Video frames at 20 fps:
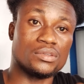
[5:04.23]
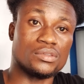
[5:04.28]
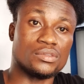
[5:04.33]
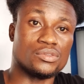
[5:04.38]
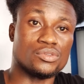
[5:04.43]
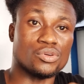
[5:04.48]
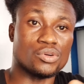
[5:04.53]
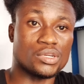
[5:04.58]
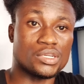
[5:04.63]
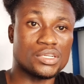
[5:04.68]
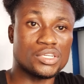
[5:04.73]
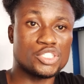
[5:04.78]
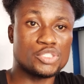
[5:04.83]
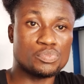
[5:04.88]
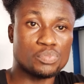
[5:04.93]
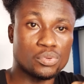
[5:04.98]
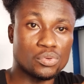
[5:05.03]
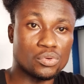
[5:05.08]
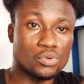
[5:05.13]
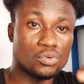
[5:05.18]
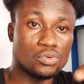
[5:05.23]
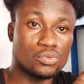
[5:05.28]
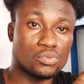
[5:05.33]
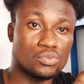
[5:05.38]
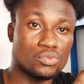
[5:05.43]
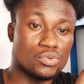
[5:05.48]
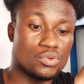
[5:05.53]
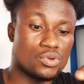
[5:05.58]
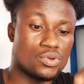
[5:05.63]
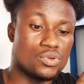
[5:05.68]
your dish pole
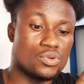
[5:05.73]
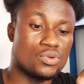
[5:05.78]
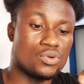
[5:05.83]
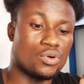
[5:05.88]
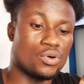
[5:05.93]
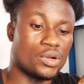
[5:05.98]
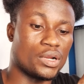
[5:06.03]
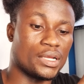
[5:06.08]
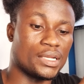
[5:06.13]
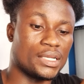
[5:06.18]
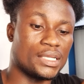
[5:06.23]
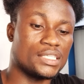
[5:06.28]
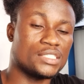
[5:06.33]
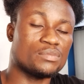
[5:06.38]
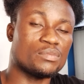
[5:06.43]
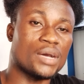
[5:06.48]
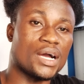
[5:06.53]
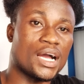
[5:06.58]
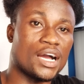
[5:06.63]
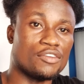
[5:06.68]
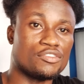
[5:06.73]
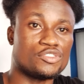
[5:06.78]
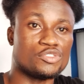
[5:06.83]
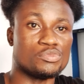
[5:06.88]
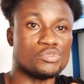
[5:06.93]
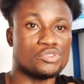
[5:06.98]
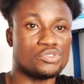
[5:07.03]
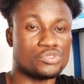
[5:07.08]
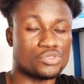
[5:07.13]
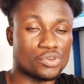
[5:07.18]
or the dish bar have to be
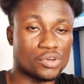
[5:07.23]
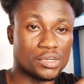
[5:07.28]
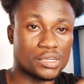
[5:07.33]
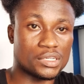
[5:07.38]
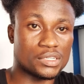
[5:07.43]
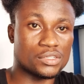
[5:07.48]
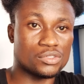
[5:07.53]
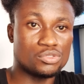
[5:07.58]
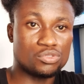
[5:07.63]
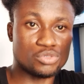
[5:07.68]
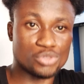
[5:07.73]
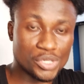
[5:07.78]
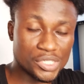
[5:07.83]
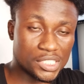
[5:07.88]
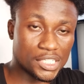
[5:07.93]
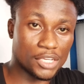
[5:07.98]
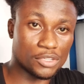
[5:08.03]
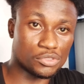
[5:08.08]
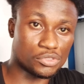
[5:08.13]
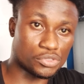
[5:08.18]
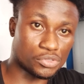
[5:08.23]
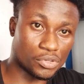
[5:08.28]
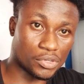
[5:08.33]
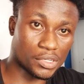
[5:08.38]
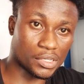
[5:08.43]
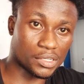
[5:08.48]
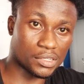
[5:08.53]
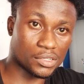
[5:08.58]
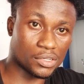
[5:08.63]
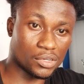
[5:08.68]
straight and strong.
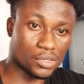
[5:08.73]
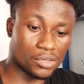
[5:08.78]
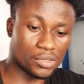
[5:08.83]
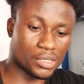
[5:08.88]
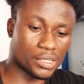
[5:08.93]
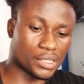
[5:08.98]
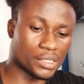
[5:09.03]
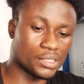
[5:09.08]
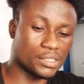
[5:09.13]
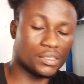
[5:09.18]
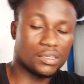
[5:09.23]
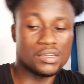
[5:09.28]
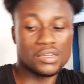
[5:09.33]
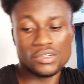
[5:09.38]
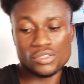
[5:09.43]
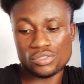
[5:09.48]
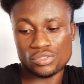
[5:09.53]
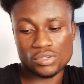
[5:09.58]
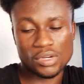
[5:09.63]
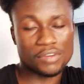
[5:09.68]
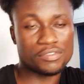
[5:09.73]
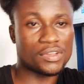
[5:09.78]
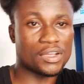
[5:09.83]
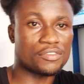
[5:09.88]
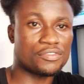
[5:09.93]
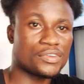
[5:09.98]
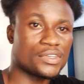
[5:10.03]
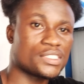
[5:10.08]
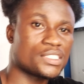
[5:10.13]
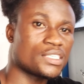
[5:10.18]
Okay, so after
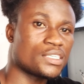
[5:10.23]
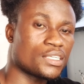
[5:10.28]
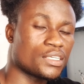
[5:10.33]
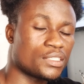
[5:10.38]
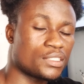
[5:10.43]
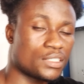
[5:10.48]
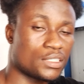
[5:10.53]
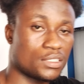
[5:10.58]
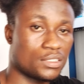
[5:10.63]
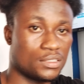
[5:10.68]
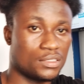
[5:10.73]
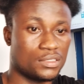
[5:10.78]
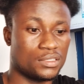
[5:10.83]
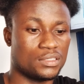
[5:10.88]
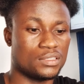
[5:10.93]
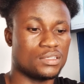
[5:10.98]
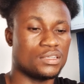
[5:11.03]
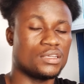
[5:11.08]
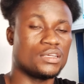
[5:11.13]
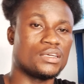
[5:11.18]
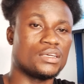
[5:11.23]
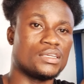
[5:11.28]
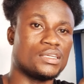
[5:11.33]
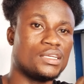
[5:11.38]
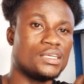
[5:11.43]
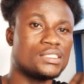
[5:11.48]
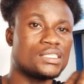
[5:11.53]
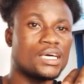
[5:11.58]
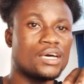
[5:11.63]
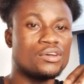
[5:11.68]
fixing it,
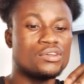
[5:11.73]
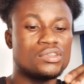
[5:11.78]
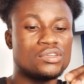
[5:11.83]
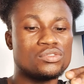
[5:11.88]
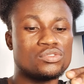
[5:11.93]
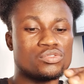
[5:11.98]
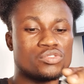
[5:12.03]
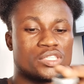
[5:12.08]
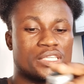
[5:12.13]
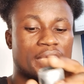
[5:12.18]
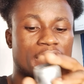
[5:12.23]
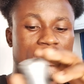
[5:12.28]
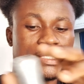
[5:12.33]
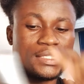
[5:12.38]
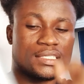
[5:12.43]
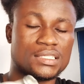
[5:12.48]
this is how you need to tighten